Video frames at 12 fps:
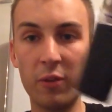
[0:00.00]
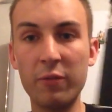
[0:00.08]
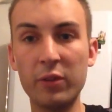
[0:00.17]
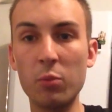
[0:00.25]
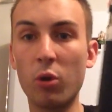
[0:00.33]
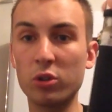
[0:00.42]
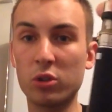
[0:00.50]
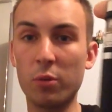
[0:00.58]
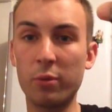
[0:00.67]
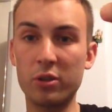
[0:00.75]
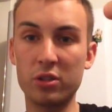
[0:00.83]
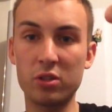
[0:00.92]
50W's good
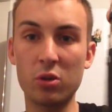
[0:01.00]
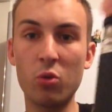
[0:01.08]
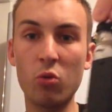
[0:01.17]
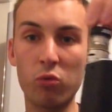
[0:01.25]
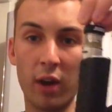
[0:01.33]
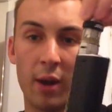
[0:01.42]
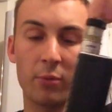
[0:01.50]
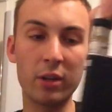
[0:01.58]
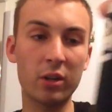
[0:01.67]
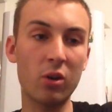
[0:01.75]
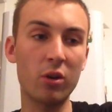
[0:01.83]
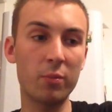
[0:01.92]
because it's an
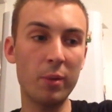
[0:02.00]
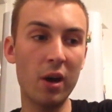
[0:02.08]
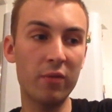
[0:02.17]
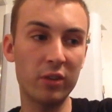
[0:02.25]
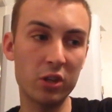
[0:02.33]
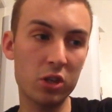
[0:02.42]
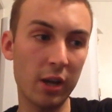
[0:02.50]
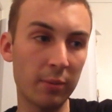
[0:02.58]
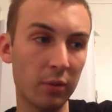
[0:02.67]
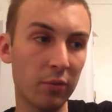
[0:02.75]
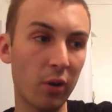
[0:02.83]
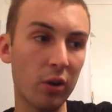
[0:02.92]
all-rounded kind of perfectly shaped
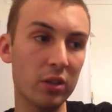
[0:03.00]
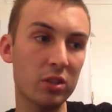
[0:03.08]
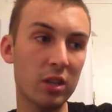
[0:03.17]
device,